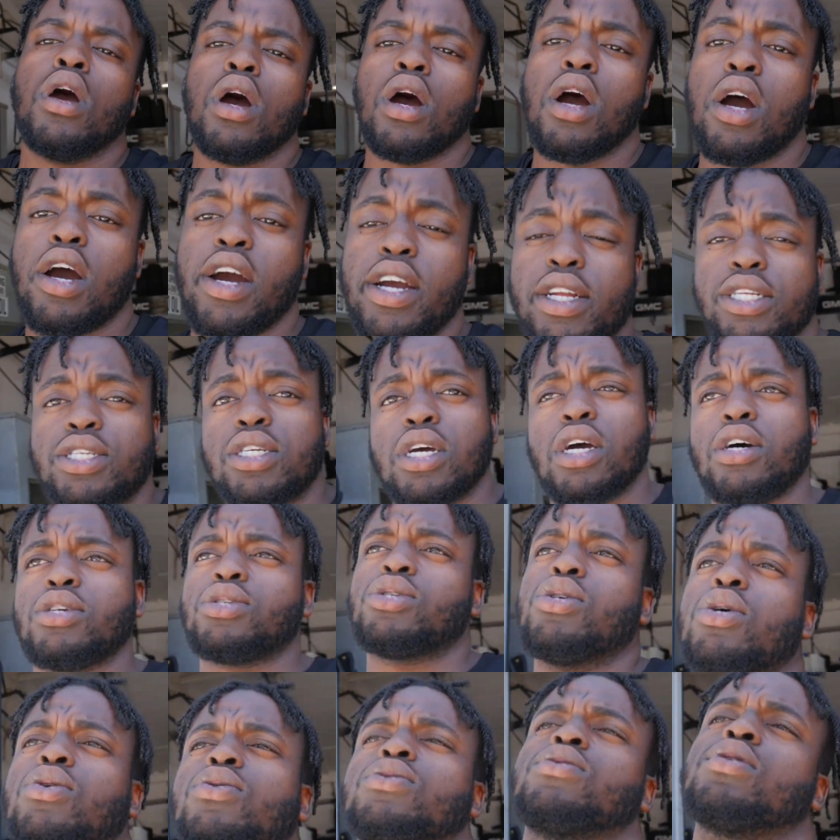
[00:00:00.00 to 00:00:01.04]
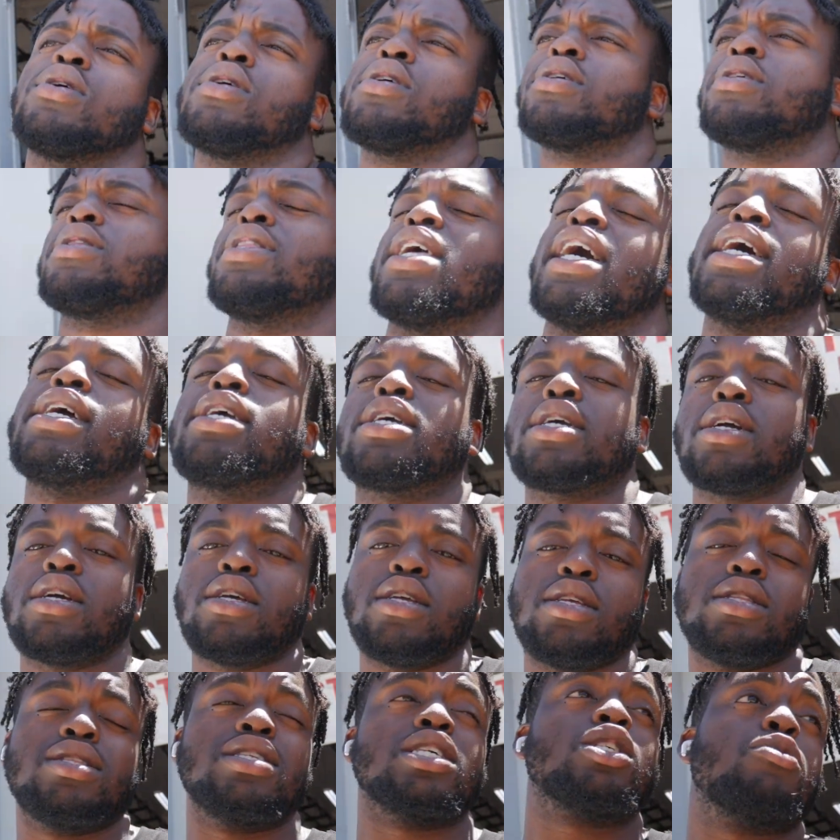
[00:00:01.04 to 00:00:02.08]
All right, y'all. So, like
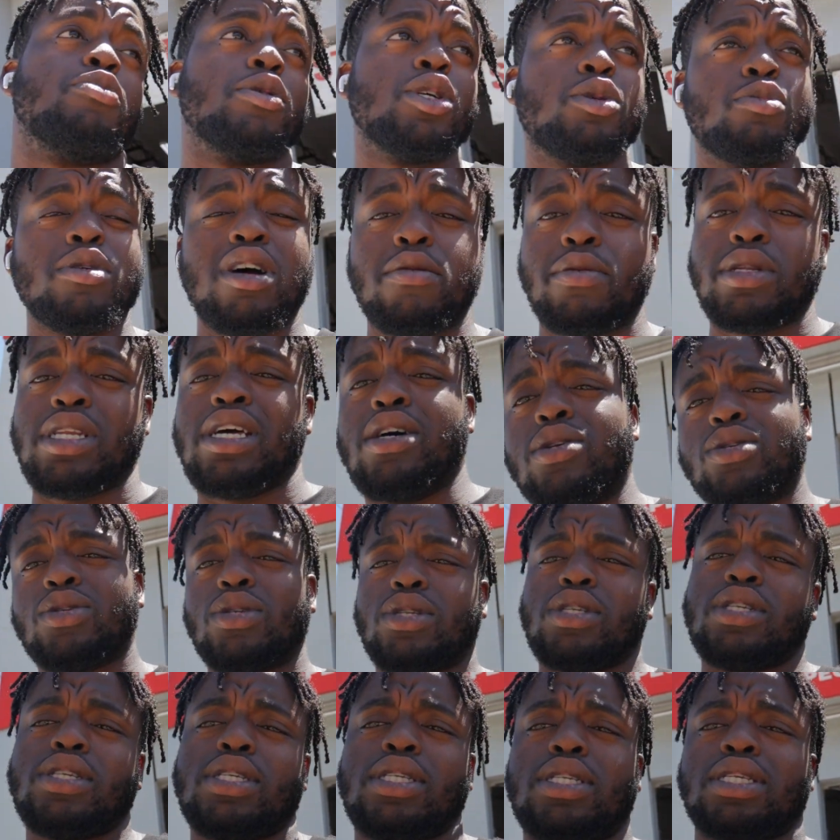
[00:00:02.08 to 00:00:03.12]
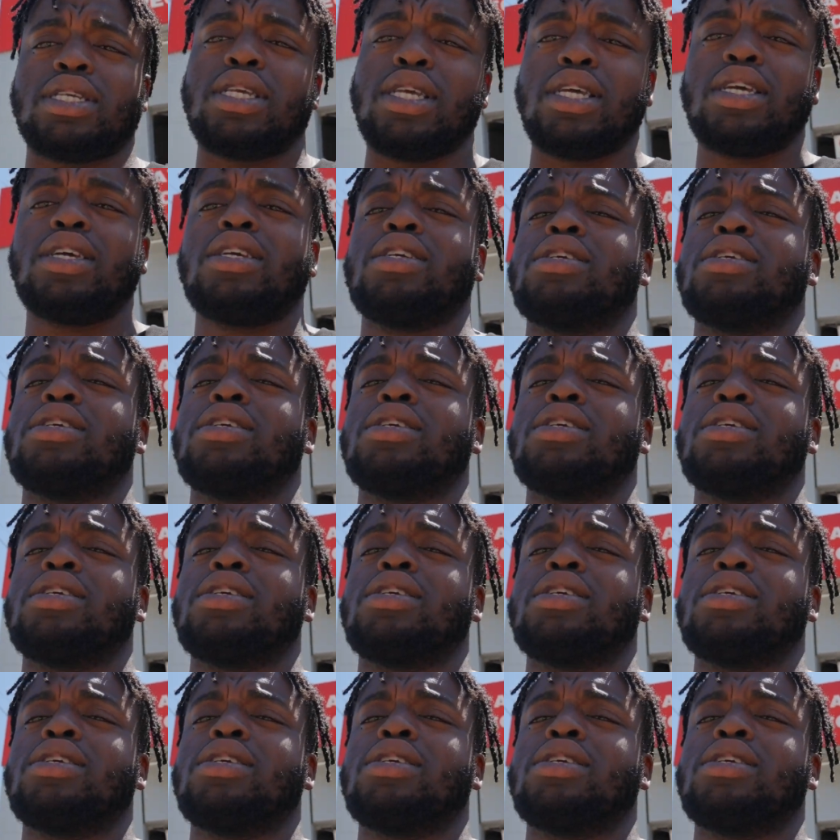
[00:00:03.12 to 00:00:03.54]
the SpongeBob announcer just said,